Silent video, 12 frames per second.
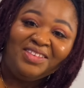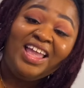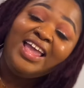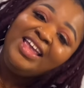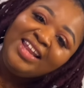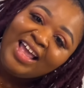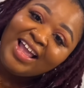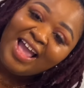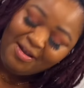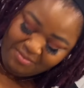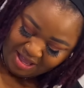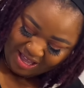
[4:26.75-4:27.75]
And I
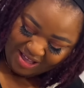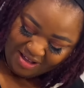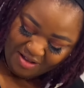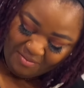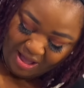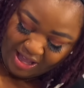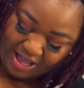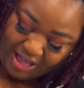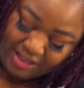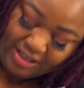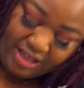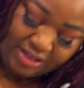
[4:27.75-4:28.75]
got makeup on my
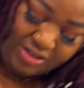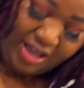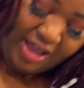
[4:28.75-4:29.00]
contacts, so